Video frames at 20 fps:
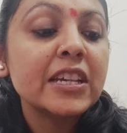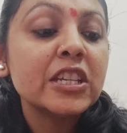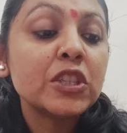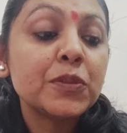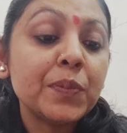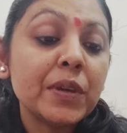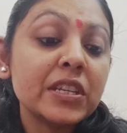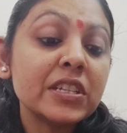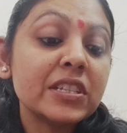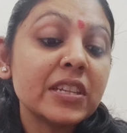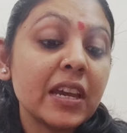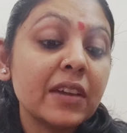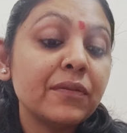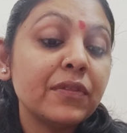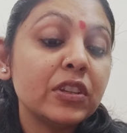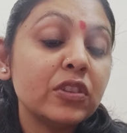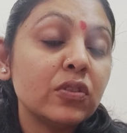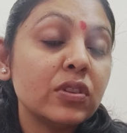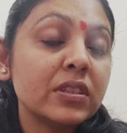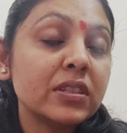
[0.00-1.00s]
spend time
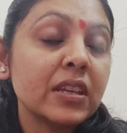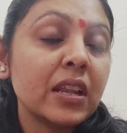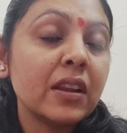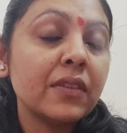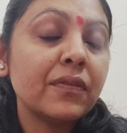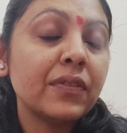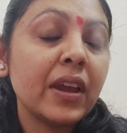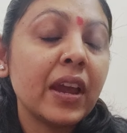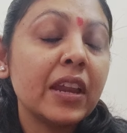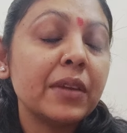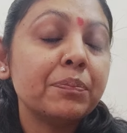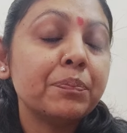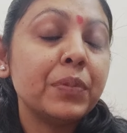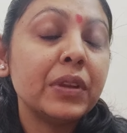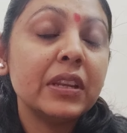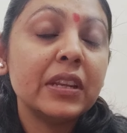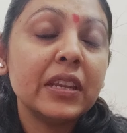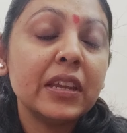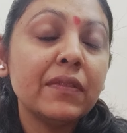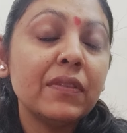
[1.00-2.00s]
with yourself, and
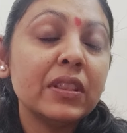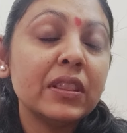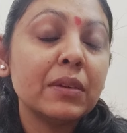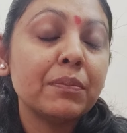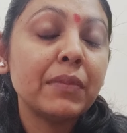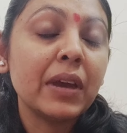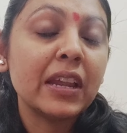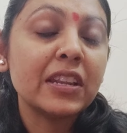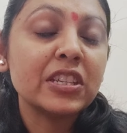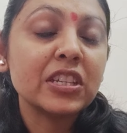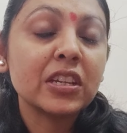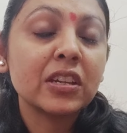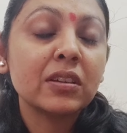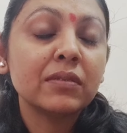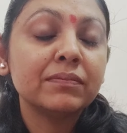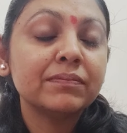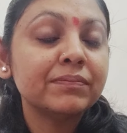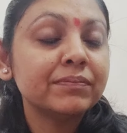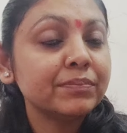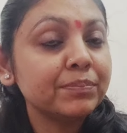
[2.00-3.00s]
believe in the magic.
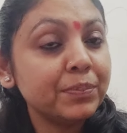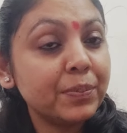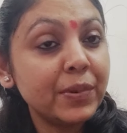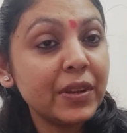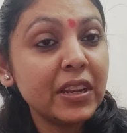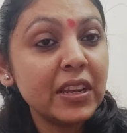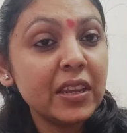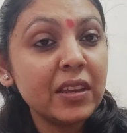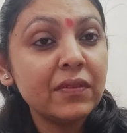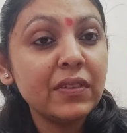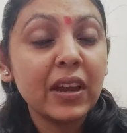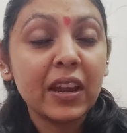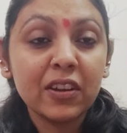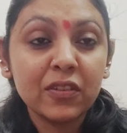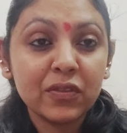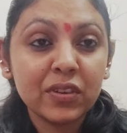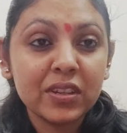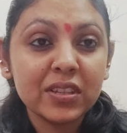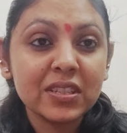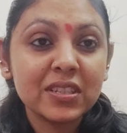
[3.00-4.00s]
Believe
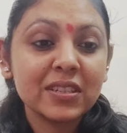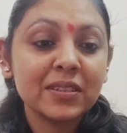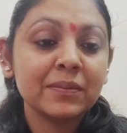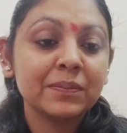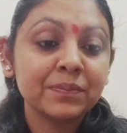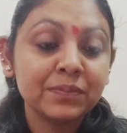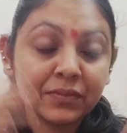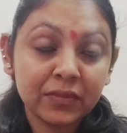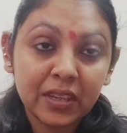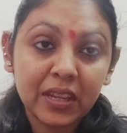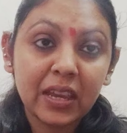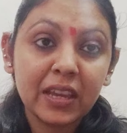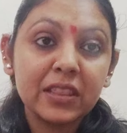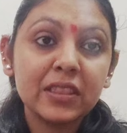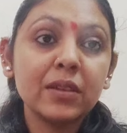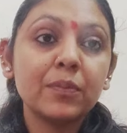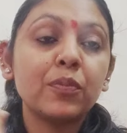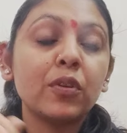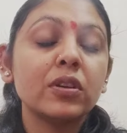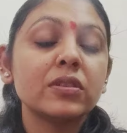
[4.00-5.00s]
and trust
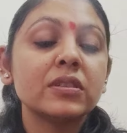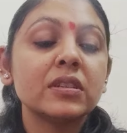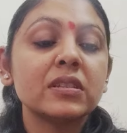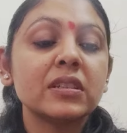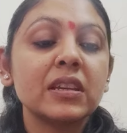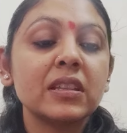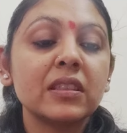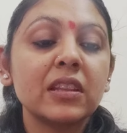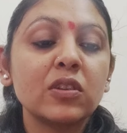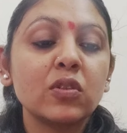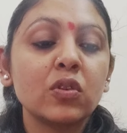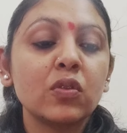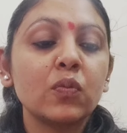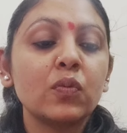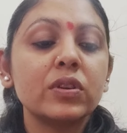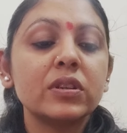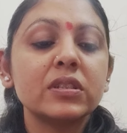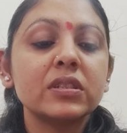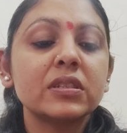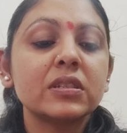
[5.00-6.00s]
in the process, in the
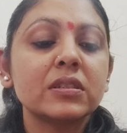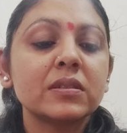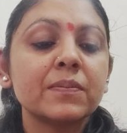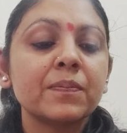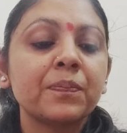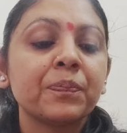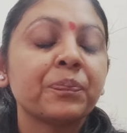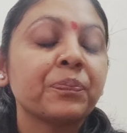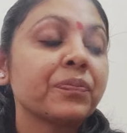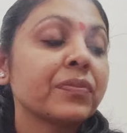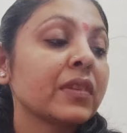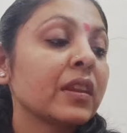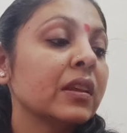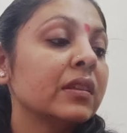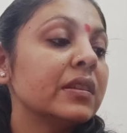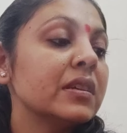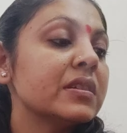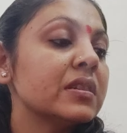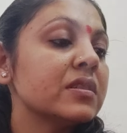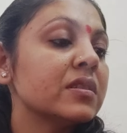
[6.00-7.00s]
universe.
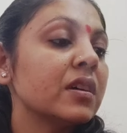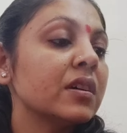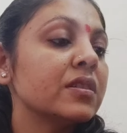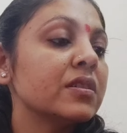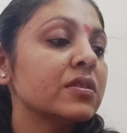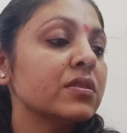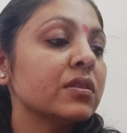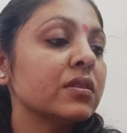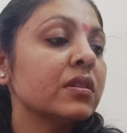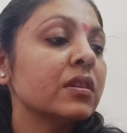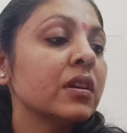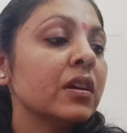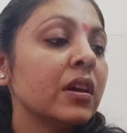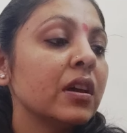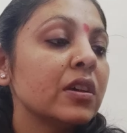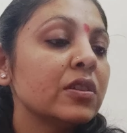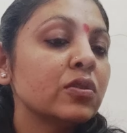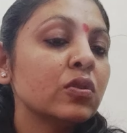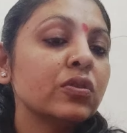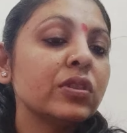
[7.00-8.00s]
This is the answer.
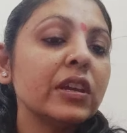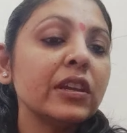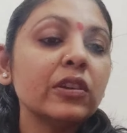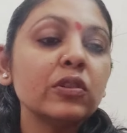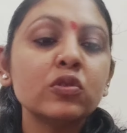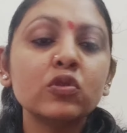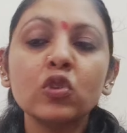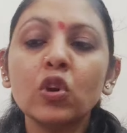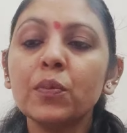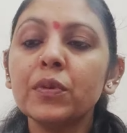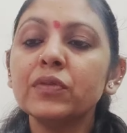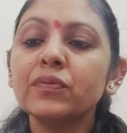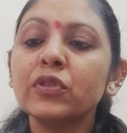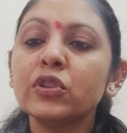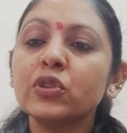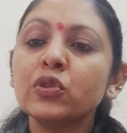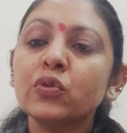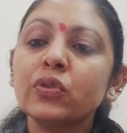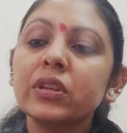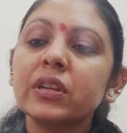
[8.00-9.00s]
So thank you so much for
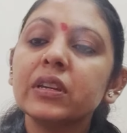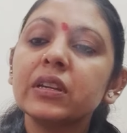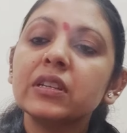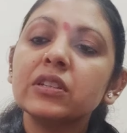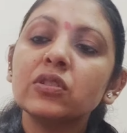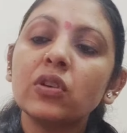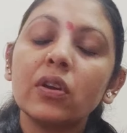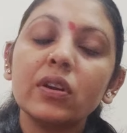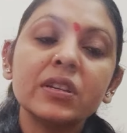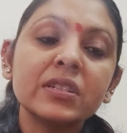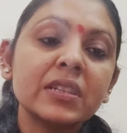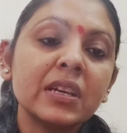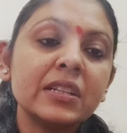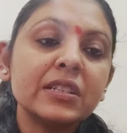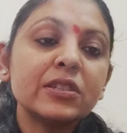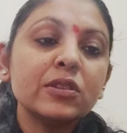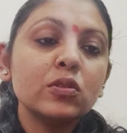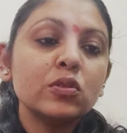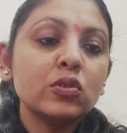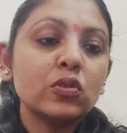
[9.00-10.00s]
tuning in, Taurus.
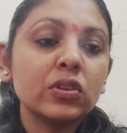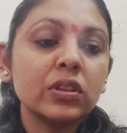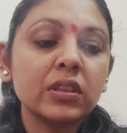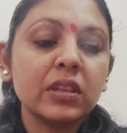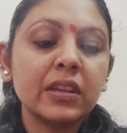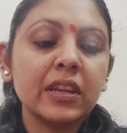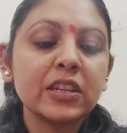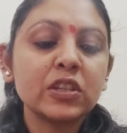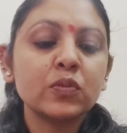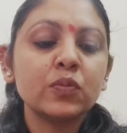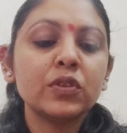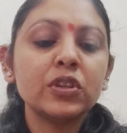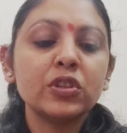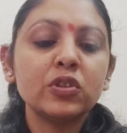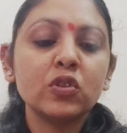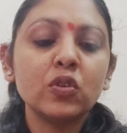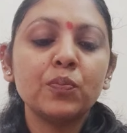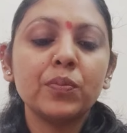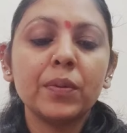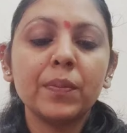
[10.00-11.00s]
I'll see you soon in the next
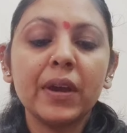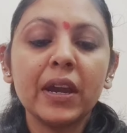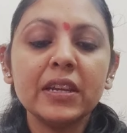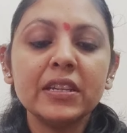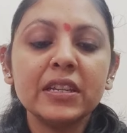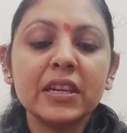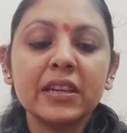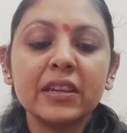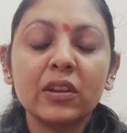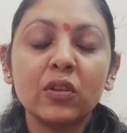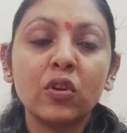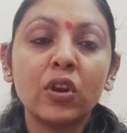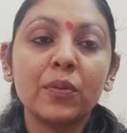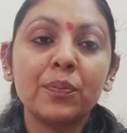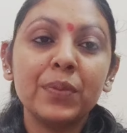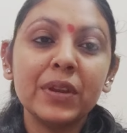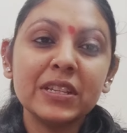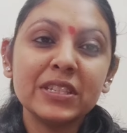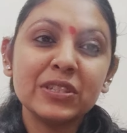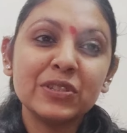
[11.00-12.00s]
video. Bye-bye. Take care.
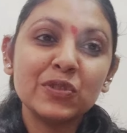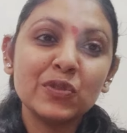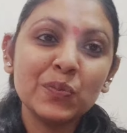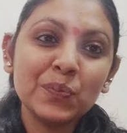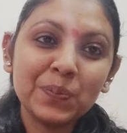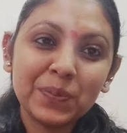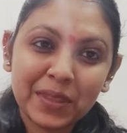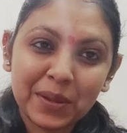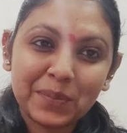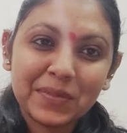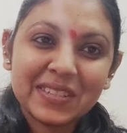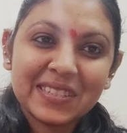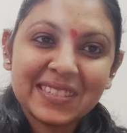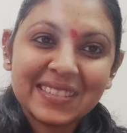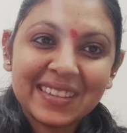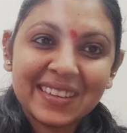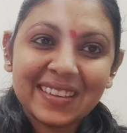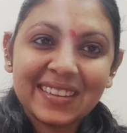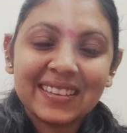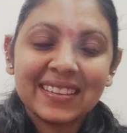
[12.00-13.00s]
God bless you.
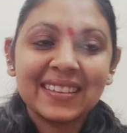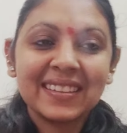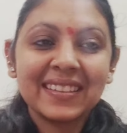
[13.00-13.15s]
Namaste.